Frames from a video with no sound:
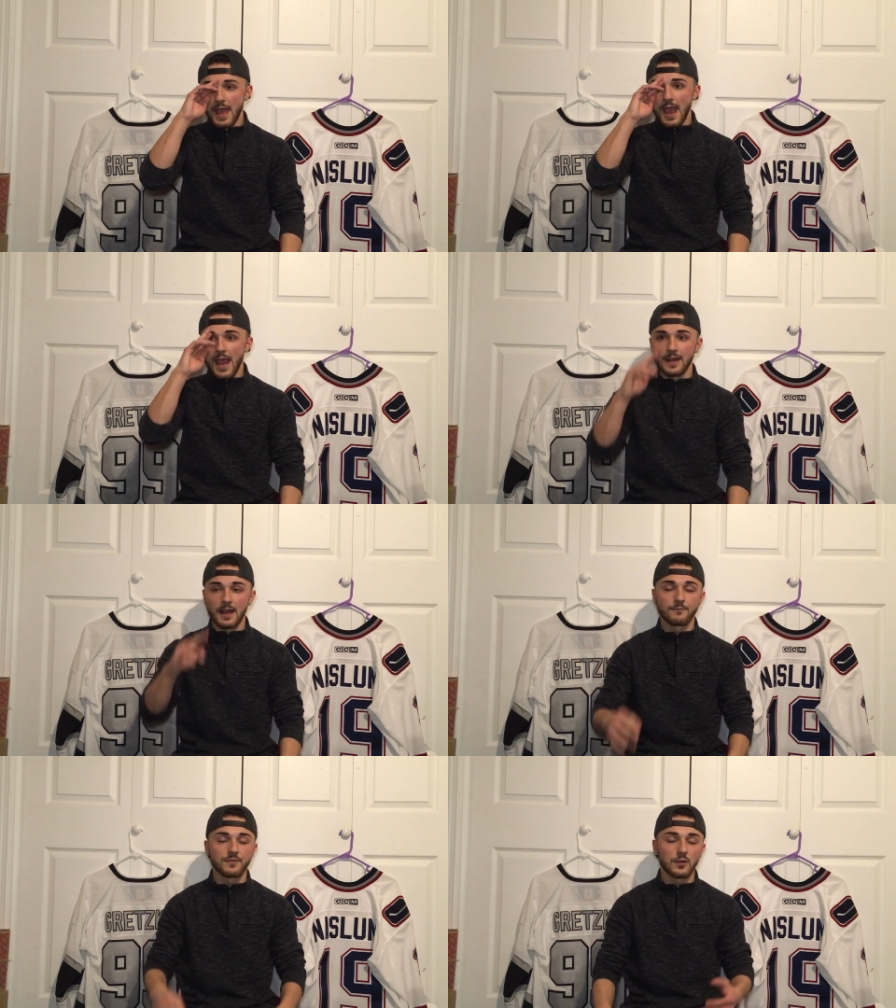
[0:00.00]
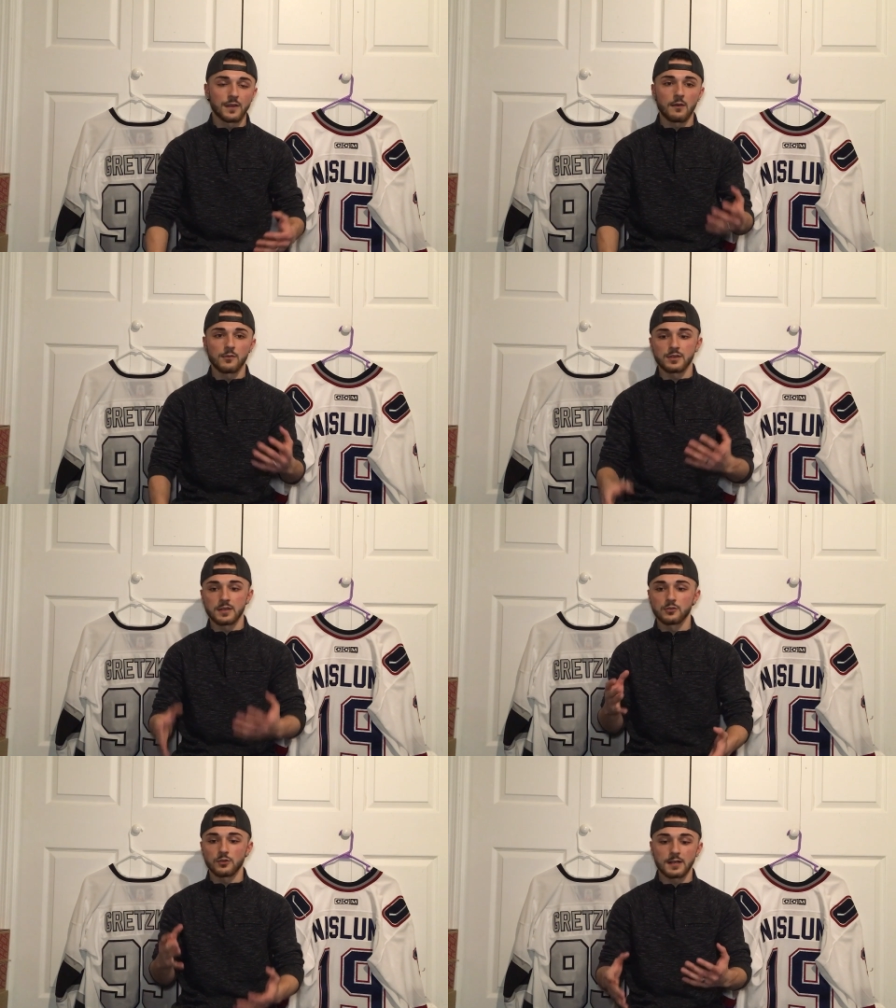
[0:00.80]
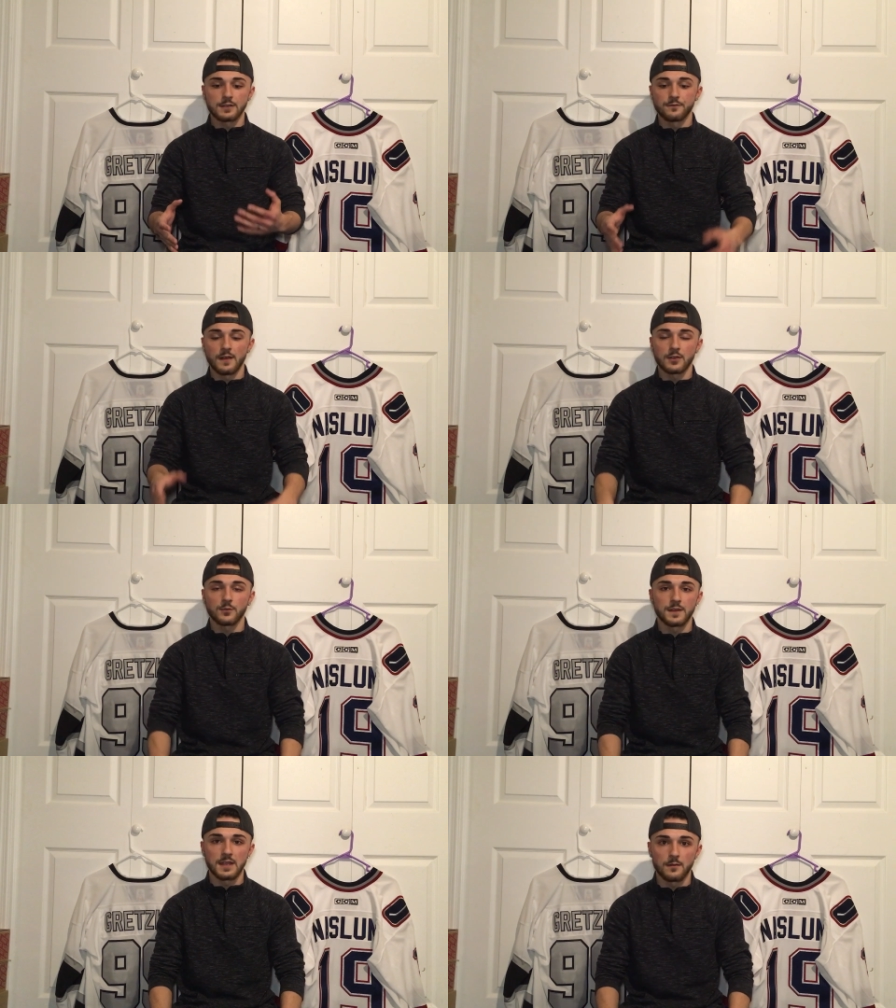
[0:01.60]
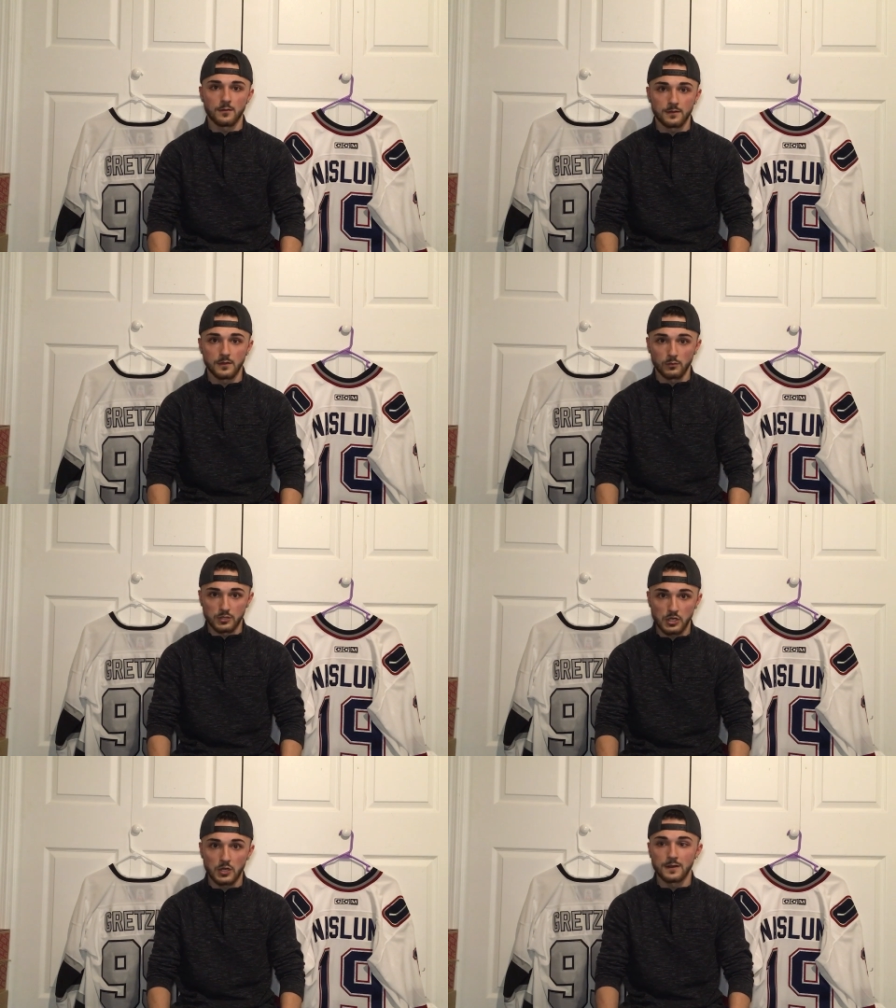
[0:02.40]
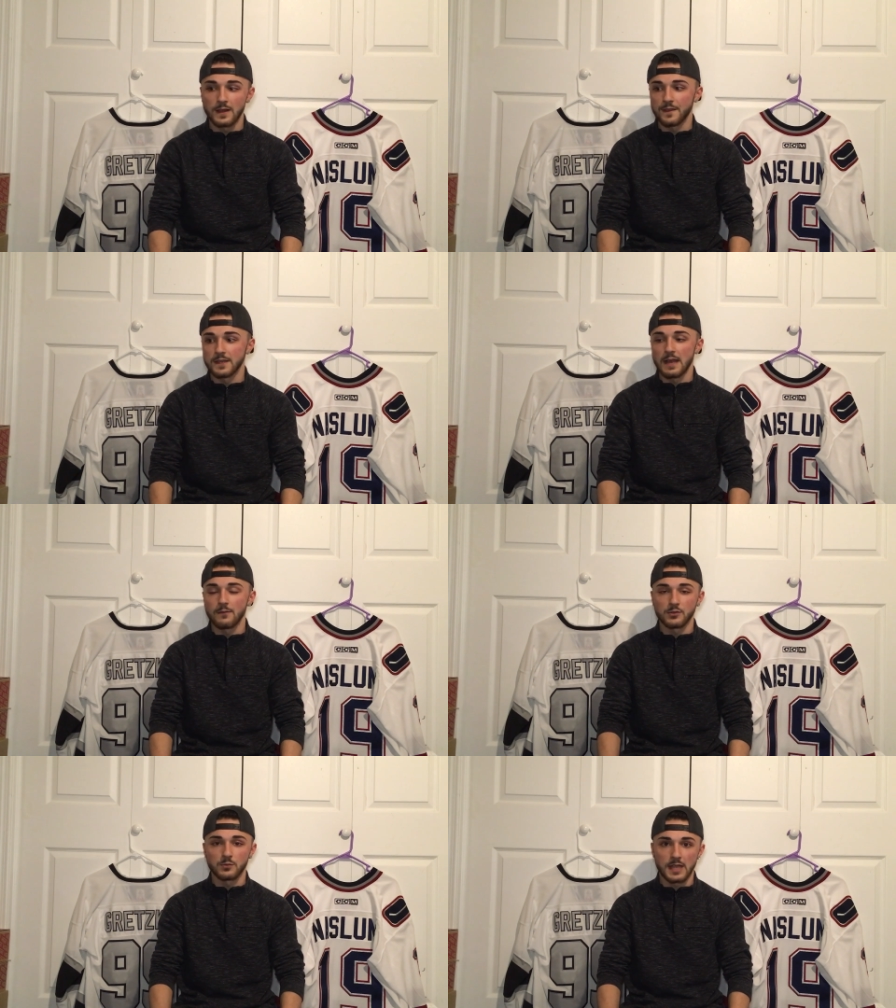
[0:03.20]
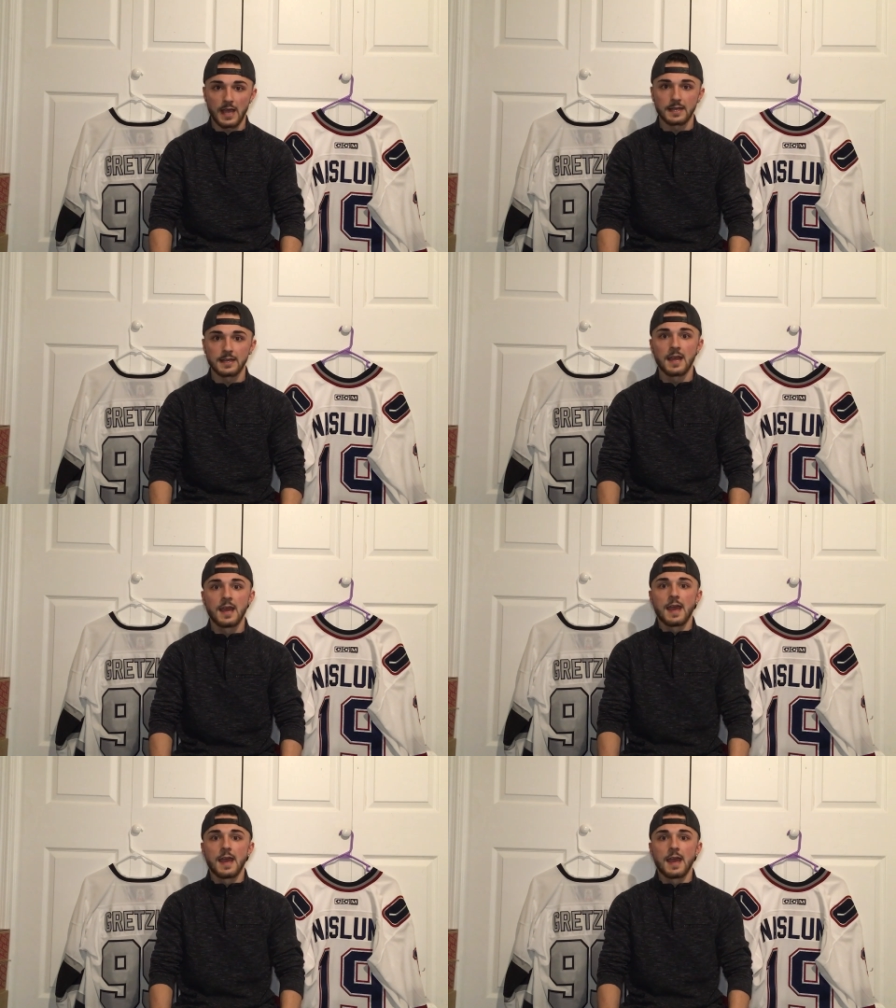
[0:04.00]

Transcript: And I feel that was in direct effect with the the return that the Devils were getting.